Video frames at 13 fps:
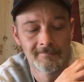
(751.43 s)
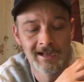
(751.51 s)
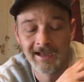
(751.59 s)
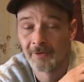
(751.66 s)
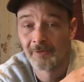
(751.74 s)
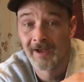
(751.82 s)

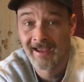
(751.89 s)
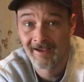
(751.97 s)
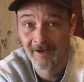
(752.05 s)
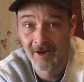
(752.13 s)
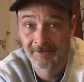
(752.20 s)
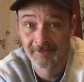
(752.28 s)
I don't
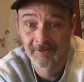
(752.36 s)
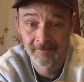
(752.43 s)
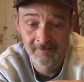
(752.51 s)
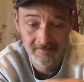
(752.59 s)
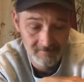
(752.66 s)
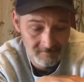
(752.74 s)
hang on
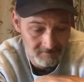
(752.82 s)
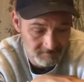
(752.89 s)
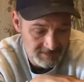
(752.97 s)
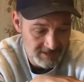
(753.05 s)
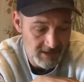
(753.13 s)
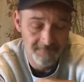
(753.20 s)
to
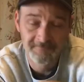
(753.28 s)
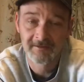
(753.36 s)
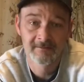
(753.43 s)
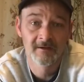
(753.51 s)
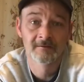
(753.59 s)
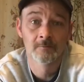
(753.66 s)
stuff
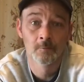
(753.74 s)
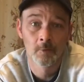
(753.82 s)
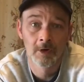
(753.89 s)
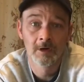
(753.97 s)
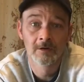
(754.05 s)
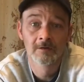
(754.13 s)
that doesn't
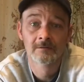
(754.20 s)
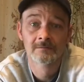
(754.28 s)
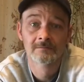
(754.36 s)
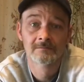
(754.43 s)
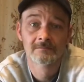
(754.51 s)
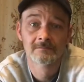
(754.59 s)
work.
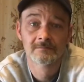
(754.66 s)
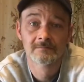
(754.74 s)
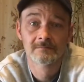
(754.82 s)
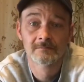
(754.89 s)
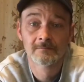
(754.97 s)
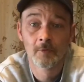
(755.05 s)

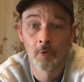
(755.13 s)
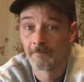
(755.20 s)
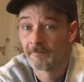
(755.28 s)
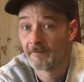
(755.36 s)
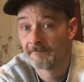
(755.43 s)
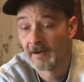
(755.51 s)
Or
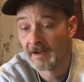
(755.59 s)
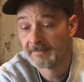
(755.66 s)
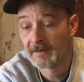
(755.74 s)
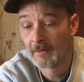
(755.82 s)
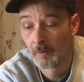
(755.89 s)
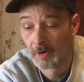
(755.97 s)
if I
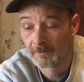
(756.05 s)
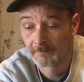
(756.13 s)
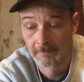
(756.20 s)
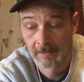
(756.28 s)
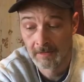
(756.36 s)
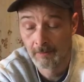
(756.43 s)
find that it works
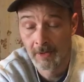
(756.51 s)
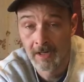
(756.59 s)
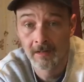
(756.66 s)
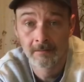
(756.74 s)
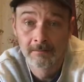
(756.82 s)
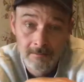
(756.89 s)
really
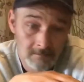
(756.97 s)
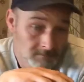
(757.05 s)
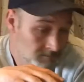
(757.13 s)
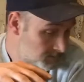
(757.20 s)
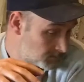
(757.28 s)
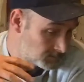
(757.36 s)
well,
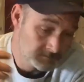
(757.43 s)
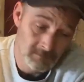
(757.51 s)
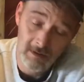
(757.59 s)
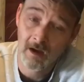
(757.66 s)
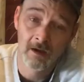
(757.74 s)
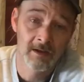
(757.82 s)

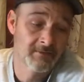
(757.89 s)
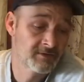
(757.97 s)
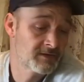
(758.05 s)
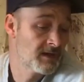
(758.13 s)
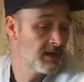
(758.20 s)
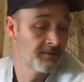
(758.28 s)
I'll give
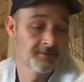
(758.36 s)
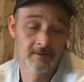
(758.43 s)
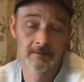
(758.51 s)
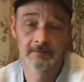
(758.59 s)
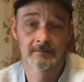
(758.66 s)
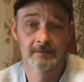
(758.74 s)
it to
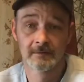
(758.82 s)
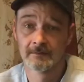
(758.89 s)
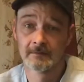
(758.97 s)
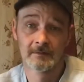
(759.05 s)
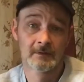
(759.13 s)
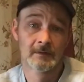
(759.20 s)
Heather.
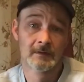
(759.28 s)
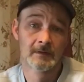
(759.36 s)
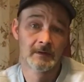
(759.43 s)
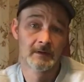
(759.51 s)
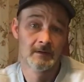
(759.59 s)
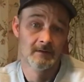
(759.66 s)

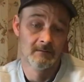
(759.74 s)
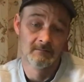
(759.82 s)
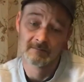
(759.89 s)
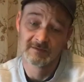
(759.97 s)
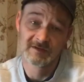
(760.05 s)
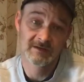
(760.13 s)

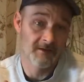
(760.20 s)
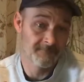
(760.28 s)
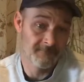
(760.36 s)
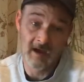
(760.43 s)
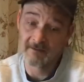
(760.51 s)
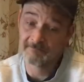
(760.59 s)

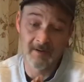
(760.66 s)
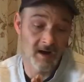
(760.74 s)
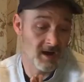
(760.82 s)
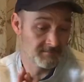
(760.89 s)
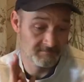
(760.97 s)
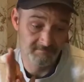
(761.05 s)
Stuff, I
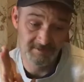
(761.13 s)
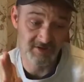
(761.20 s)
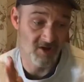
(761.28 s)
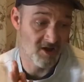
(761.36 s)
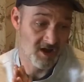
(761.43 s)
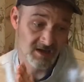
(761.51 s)
bought
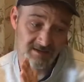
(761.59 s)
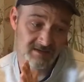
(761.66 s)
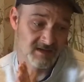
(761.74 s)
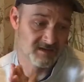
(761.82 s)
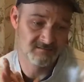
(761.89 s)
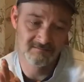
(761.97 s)
saws
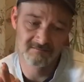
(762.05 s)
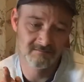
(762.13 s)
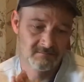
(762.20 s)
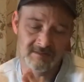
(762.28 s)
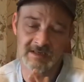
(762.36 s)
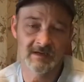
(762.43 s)
that
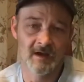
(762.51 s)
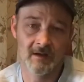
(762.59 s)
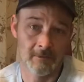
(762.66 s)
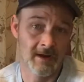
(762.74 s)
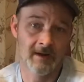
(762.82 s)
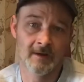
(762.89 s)

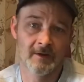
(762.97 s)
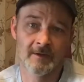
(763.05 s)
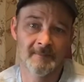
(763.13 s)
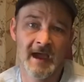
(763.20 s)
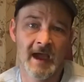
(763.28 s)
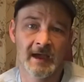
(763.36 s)
right out of the
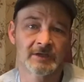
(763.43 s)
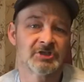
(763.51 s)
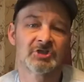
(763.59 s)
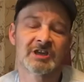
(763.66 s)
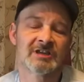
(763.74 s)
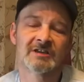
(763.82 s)

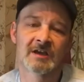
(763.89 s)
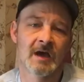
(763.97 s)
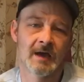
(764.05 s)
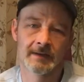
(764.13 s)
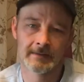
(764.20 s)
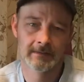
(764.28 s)
package didn't
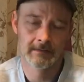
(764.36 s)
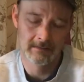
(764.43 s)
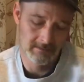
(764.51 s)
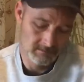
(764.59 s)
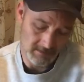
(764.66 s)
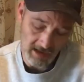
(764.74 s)
cut.
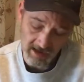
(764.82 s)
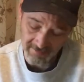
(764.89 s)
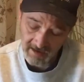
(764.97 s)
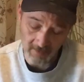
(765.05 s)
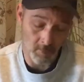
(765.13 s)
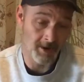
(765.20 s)

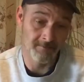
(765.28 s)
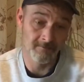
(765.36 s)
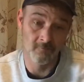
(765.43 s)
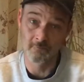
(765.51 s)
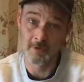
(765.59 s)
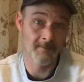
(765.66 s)
And they went
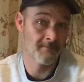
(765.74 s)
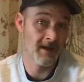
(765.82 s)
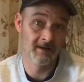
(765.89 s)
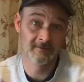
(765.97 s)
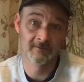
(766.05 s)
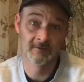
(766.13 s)
right
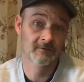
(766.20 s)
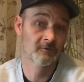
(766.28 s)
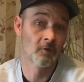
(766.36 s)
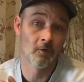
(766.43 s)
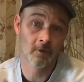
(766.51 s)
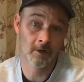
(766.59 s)
back to the
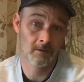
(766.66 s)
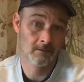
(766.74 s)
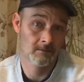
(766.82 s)
store.